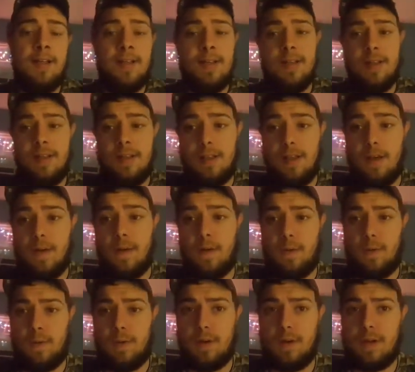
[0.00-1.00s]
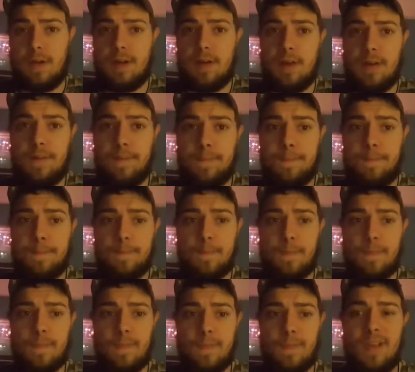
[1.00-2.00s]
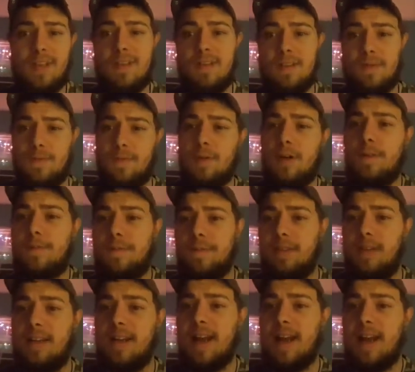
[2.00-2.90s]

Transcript: So yeah, roughly an